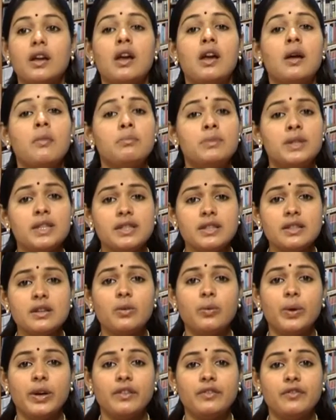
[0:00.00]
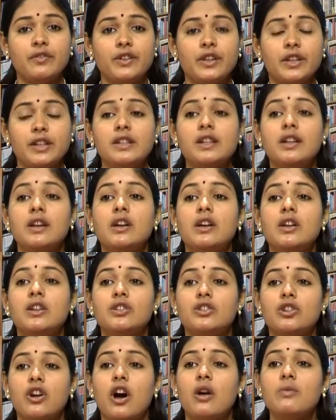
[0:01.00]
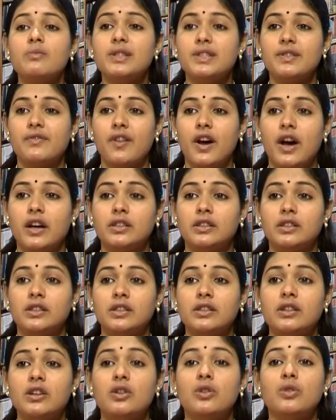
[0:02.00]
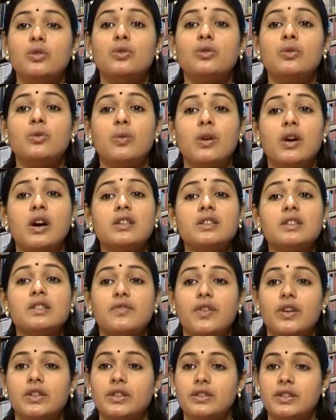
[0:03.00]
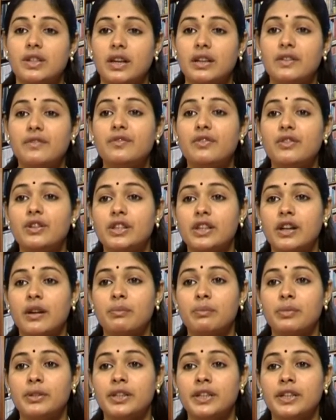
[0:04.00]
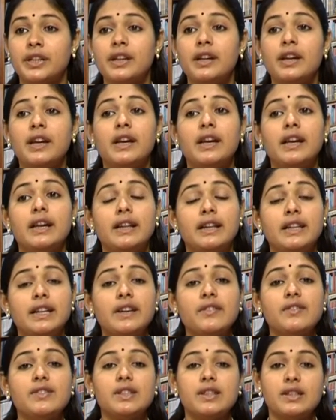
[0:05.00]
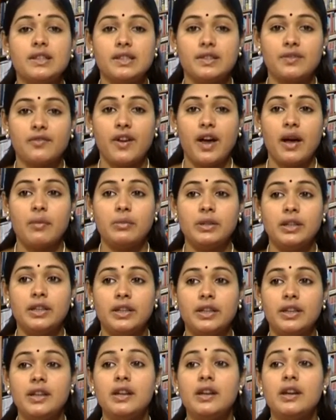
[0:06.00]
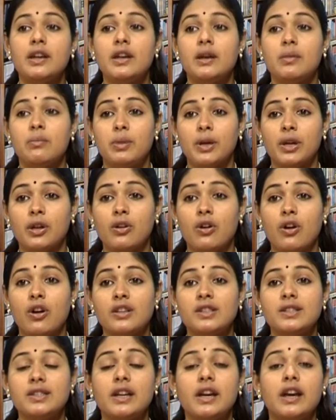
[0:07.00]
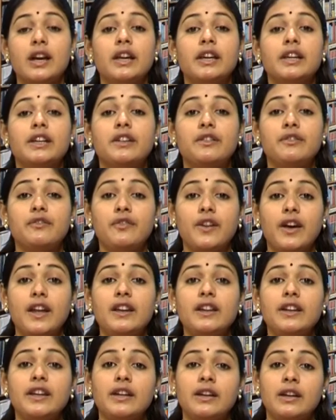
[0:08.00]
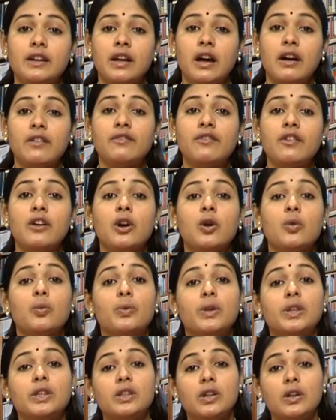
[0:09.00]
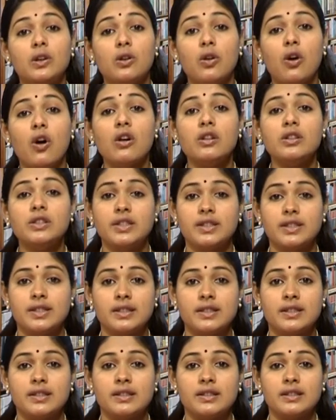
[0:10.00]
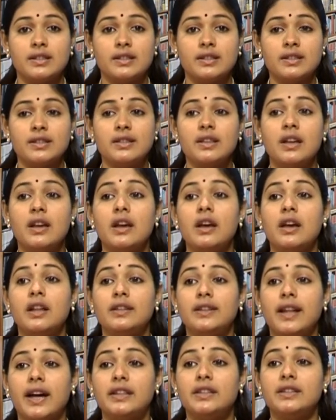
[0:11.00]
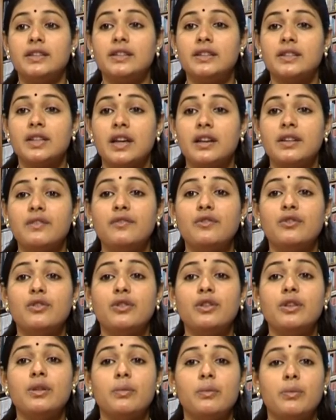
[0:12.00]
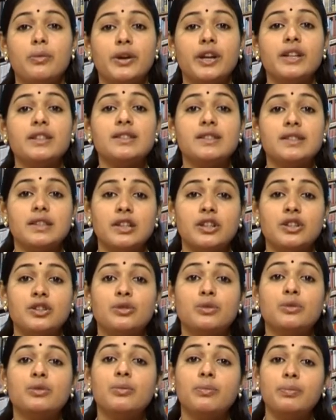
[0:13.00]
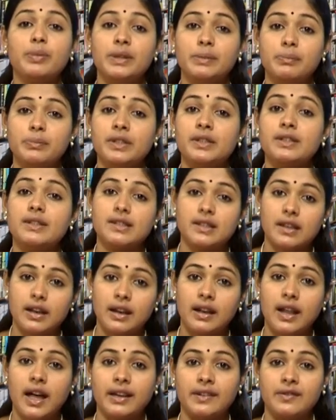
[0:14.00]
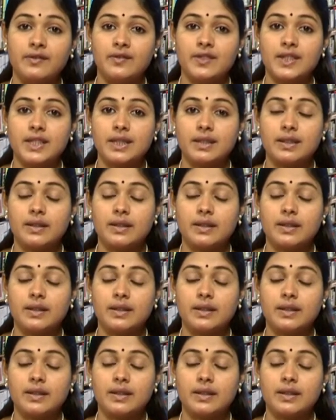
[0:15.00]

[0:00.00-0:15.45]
Mr. Wingfield, Tom's father, who works for the telephone company, leaves his family because he fell in love with the long distances that the telephone brings into people's lives.